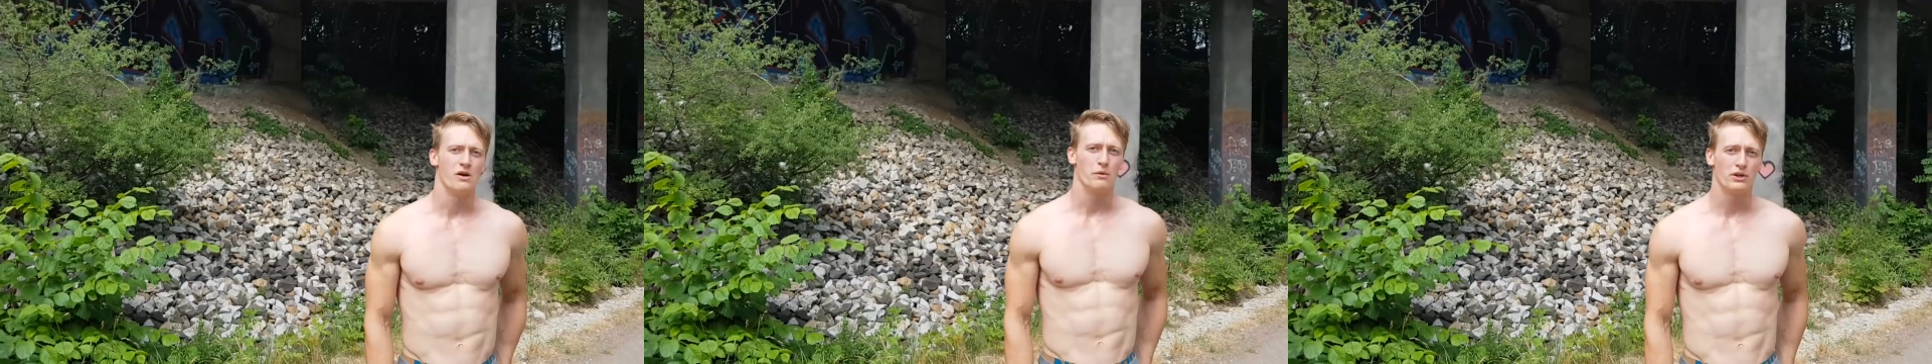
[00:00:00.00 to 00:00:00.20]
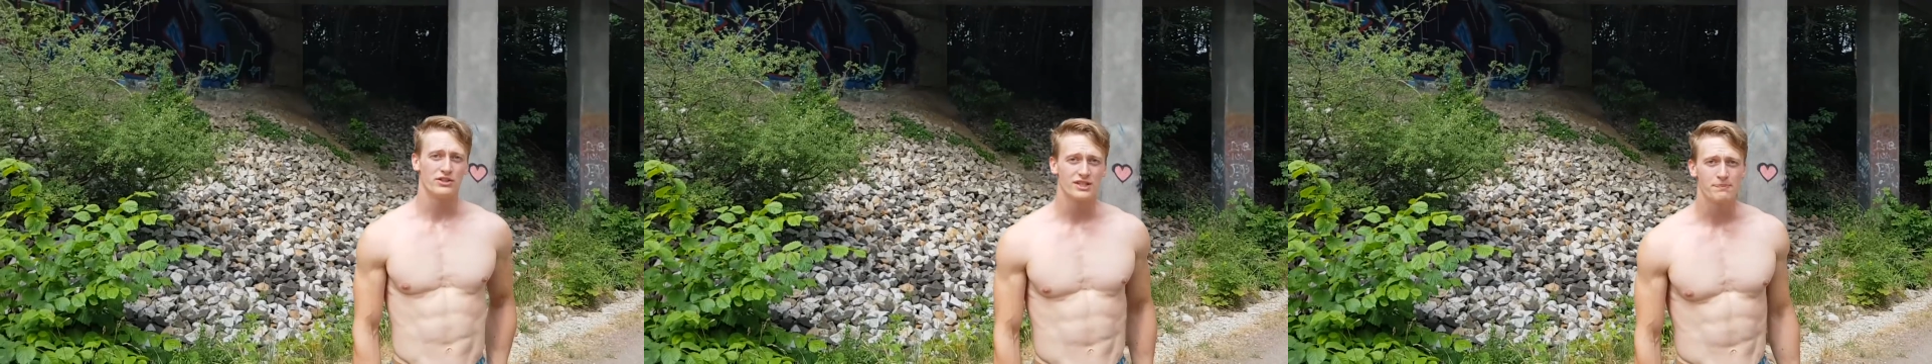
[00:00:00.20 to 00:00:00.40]

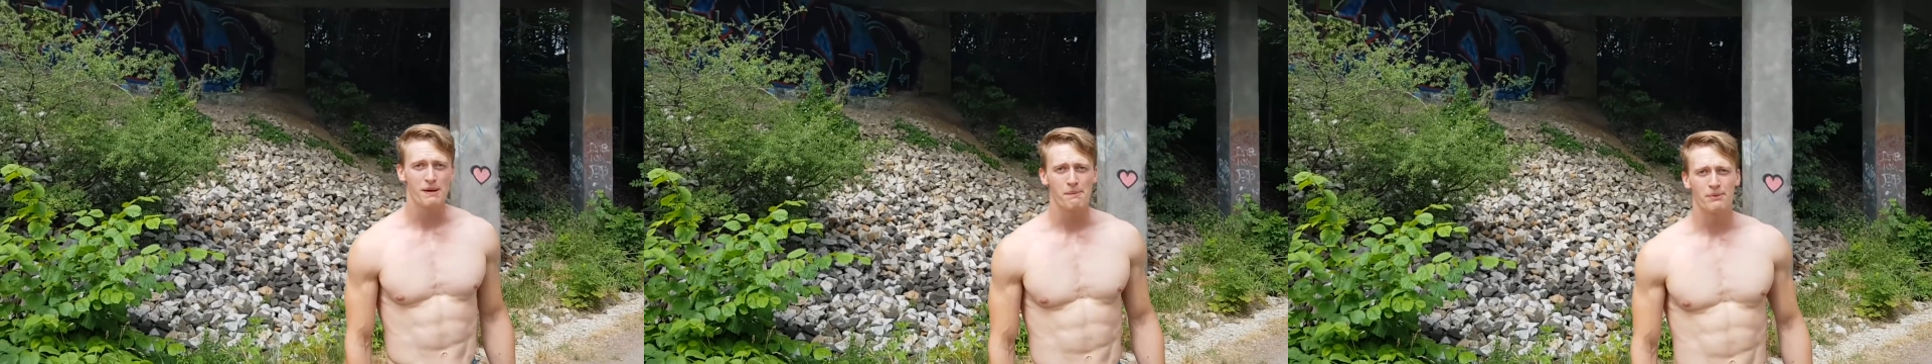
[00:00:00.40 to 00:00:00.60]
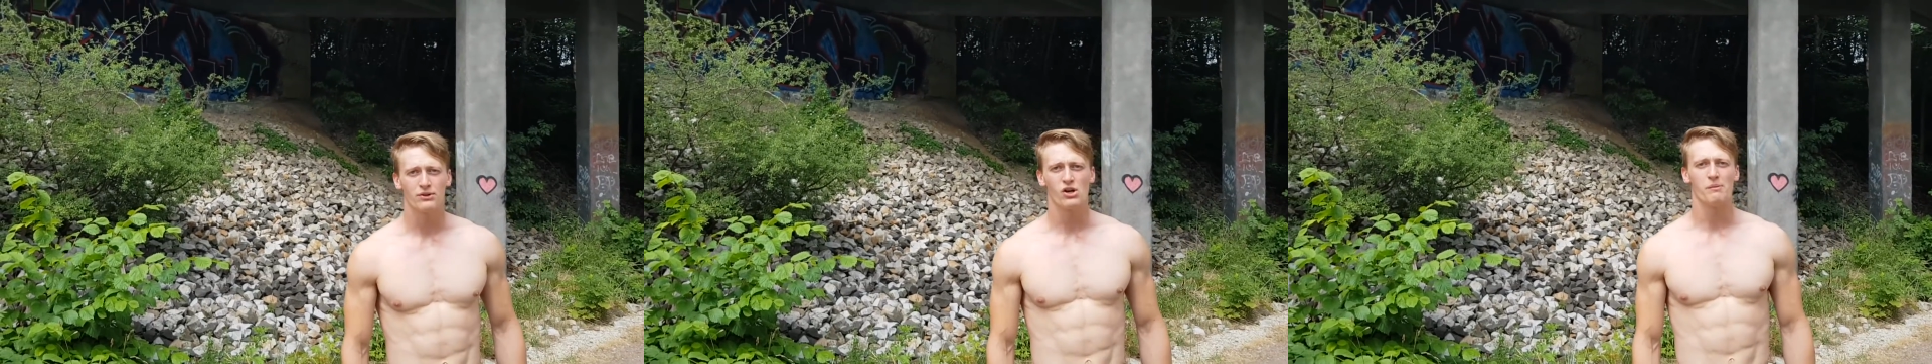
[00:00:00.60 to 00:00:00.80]
When you see
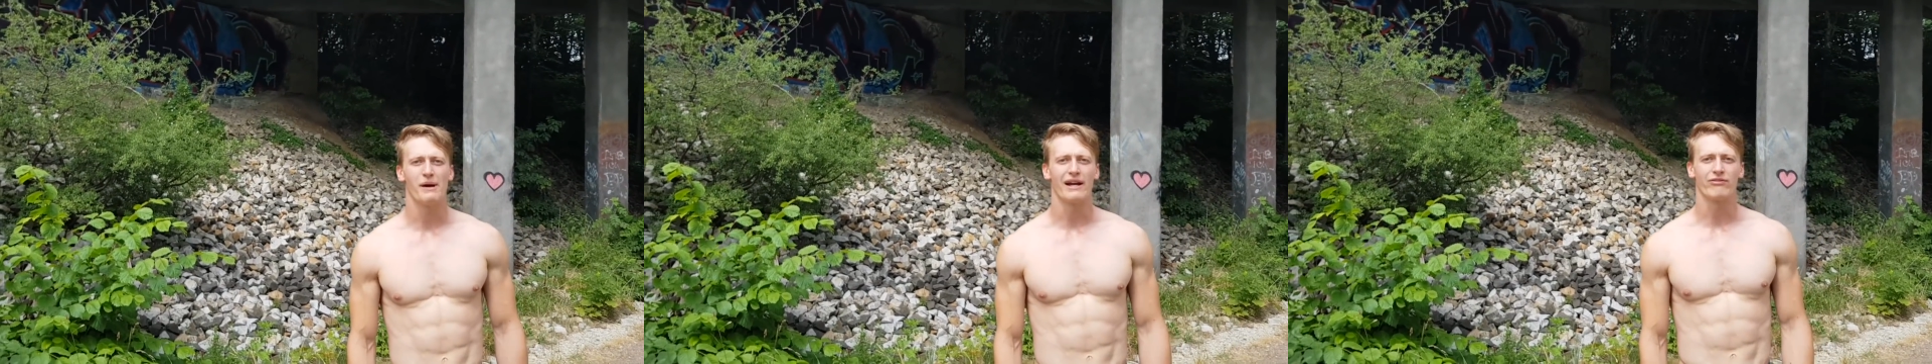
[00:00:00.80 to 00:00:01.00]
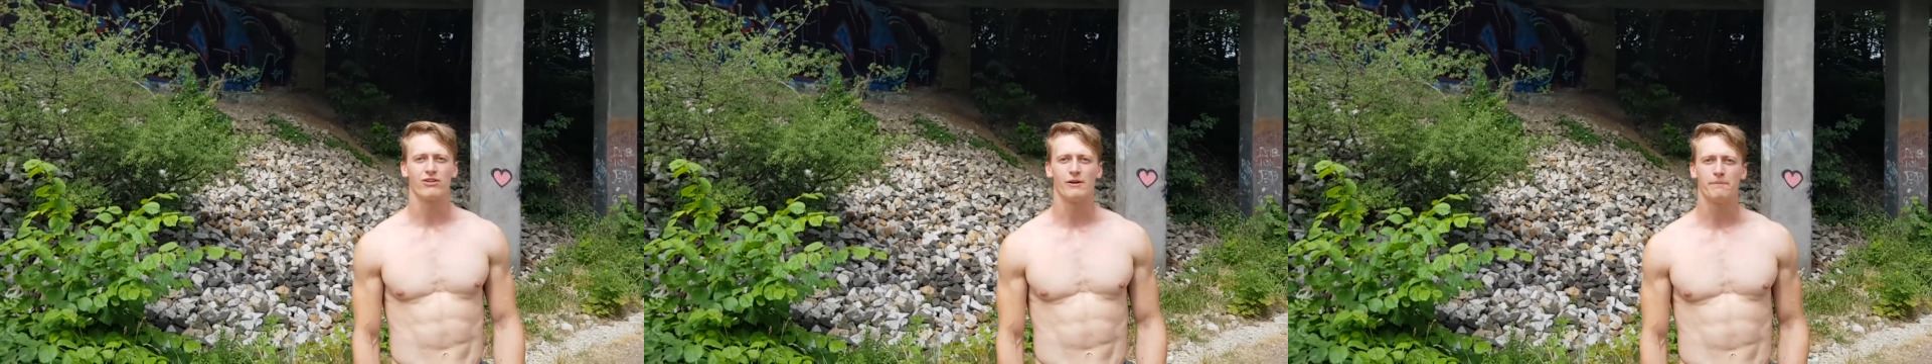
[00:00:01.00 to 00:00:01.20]
people do a
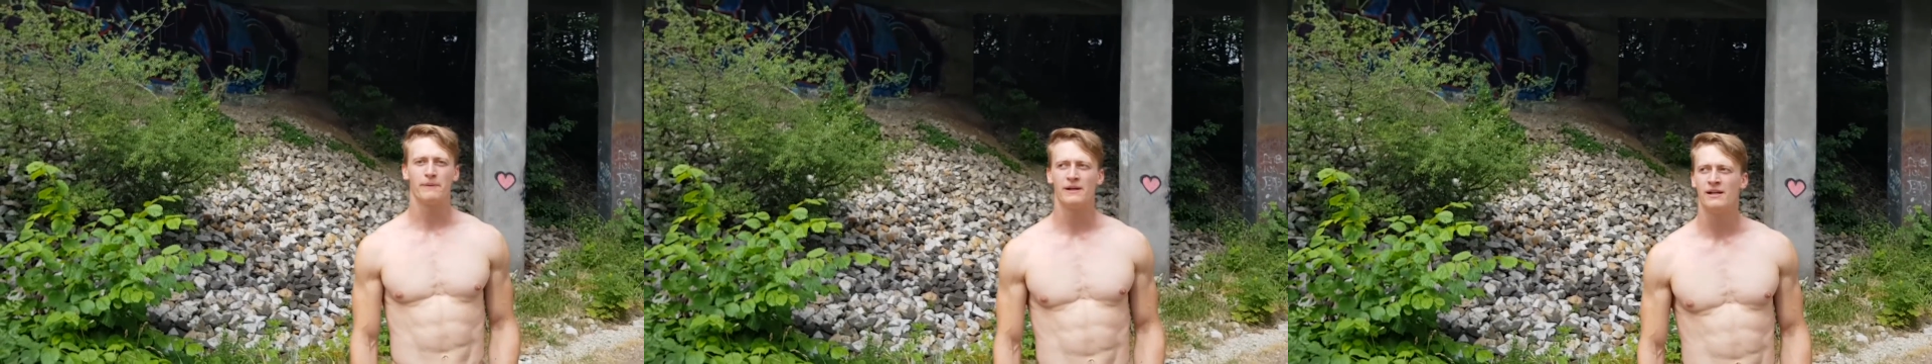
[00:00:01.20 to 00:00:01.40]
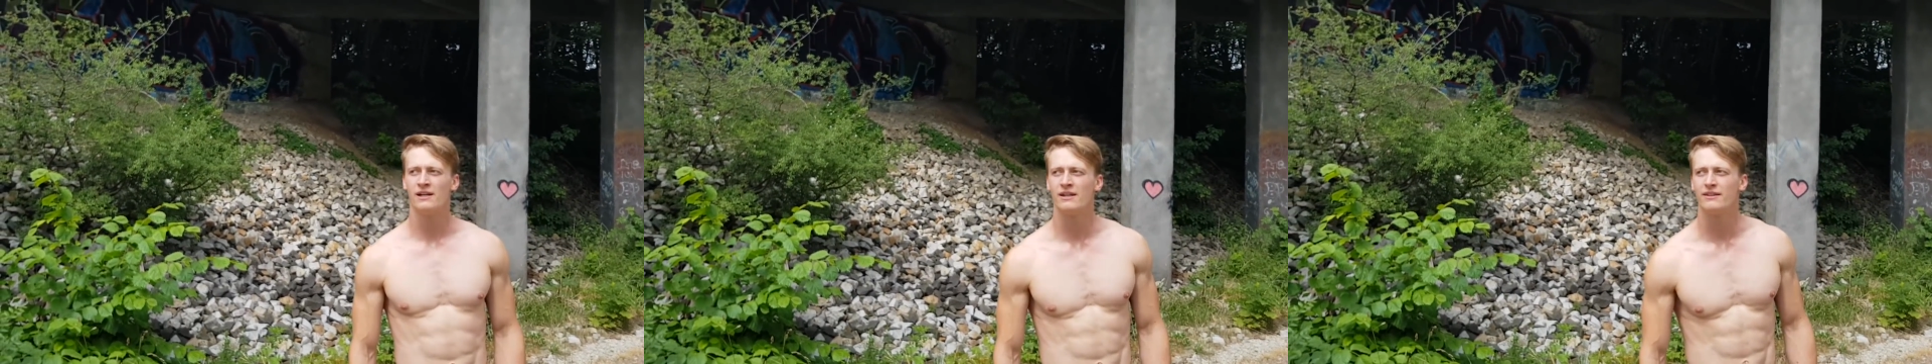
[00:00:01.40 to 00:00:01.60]
backflip,
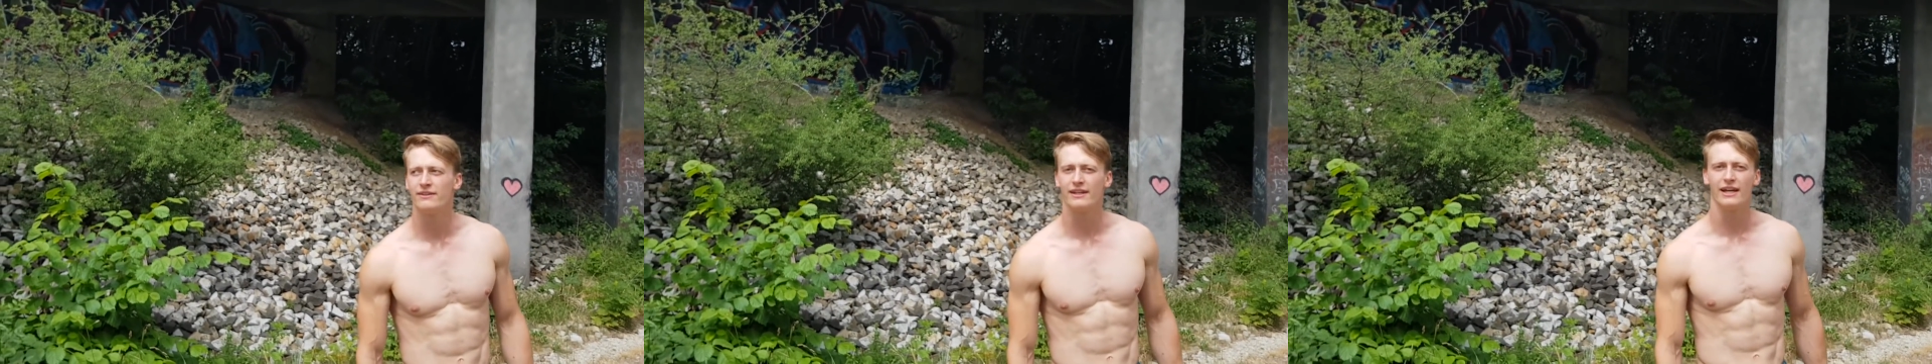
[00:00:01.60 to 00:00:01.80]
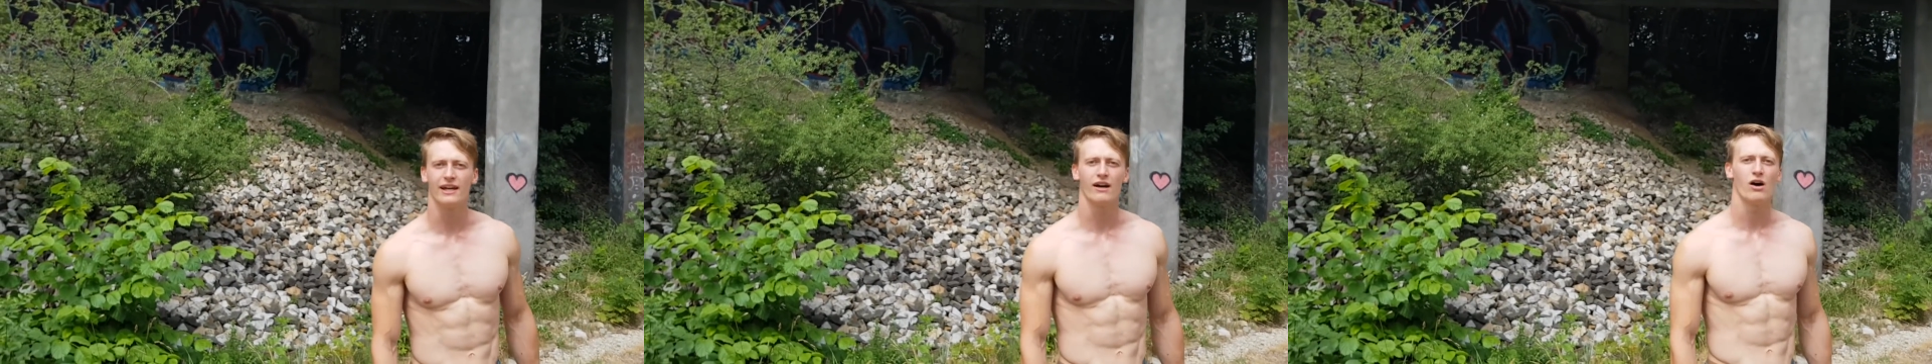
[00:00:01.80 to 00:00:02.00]

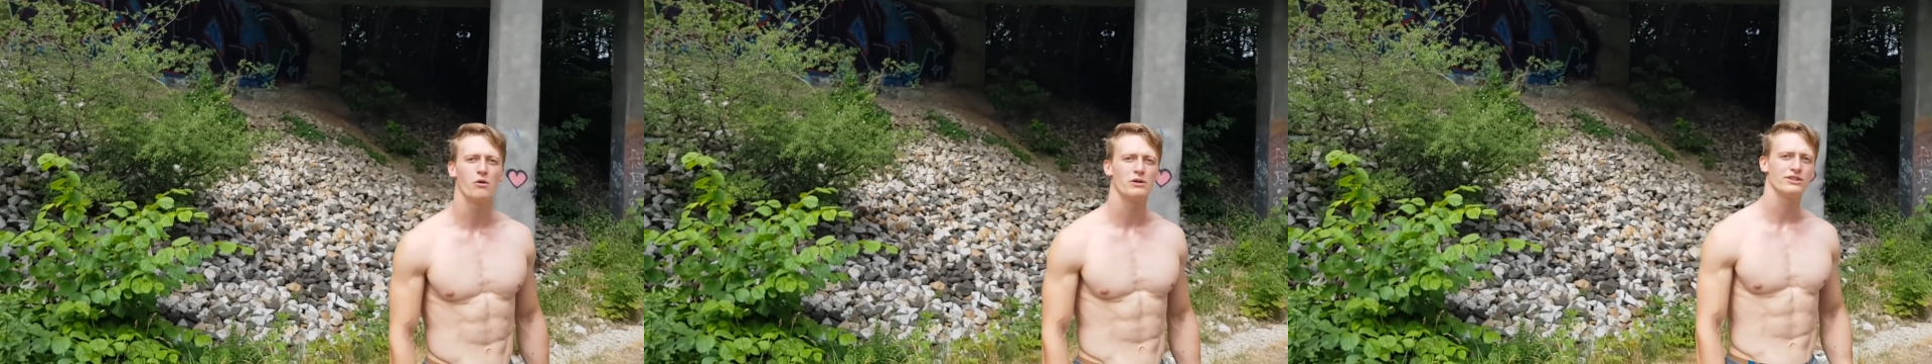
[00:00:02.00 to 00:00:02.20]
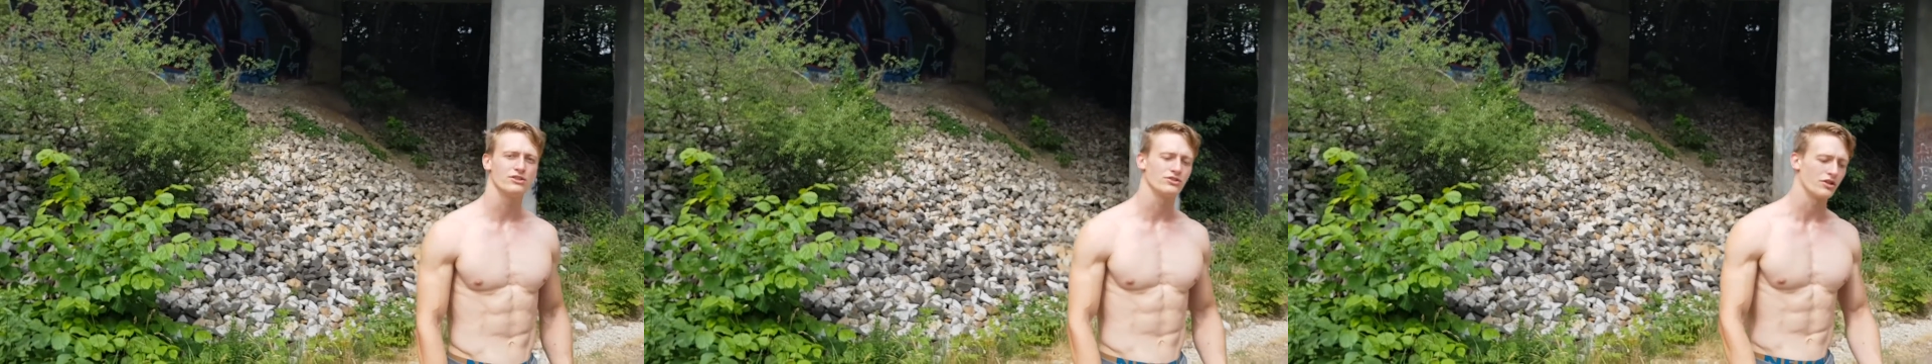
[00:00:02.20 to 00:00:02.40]
they
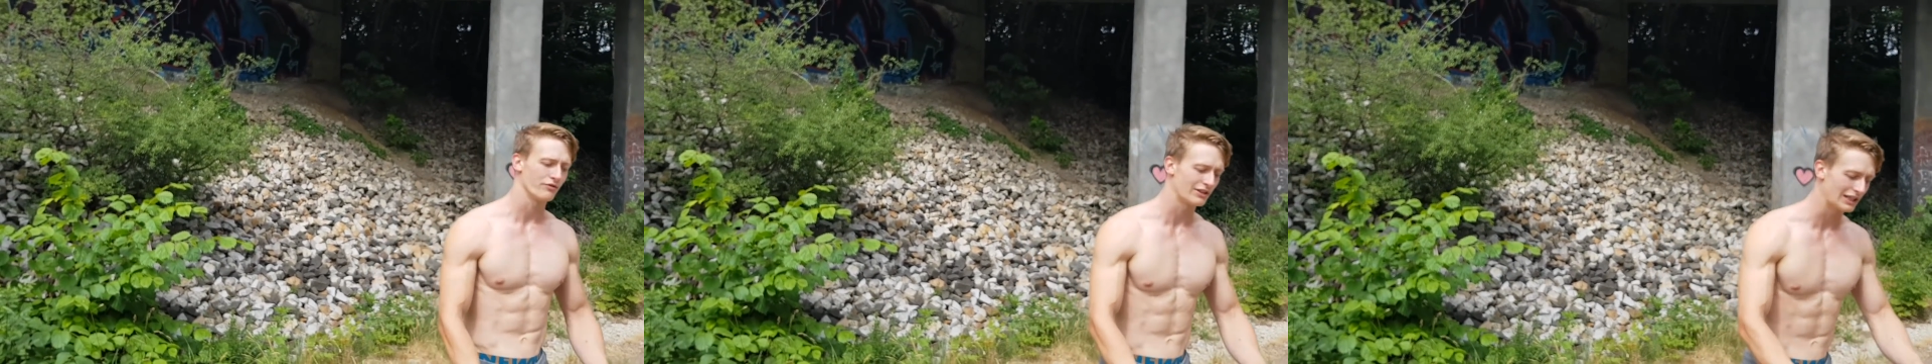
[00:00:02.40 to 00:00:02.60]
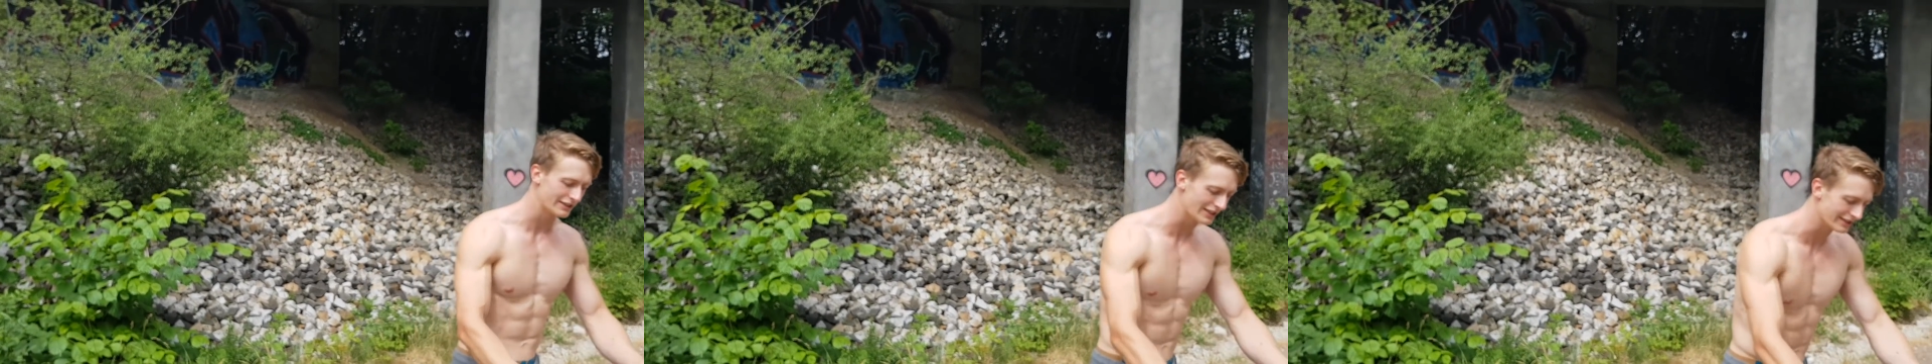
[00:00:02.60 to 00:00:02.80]
always do
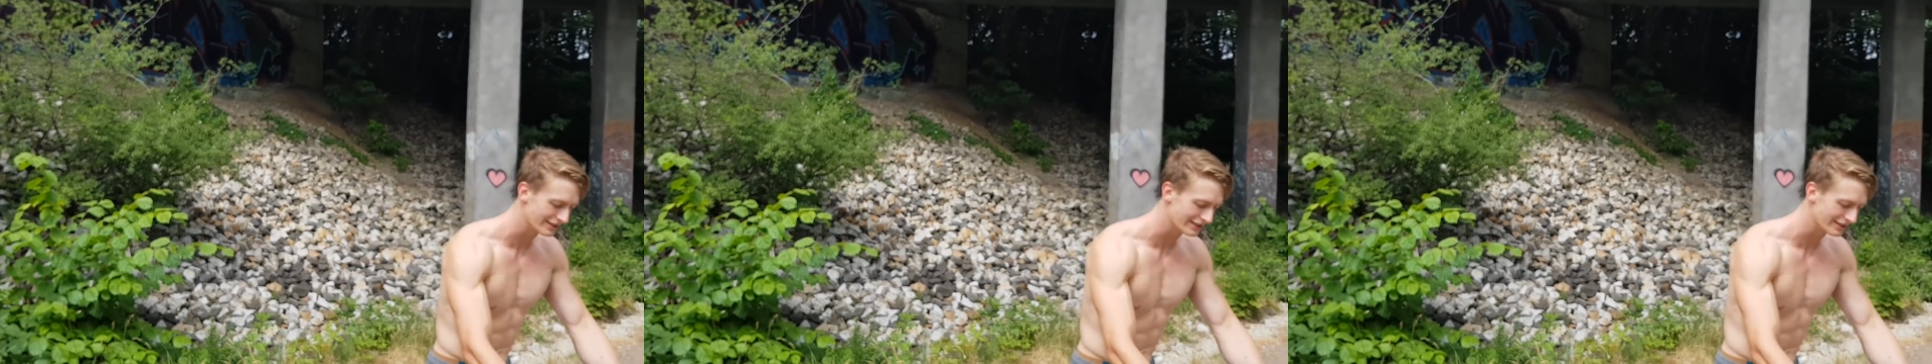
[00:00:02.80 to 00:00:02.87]
something like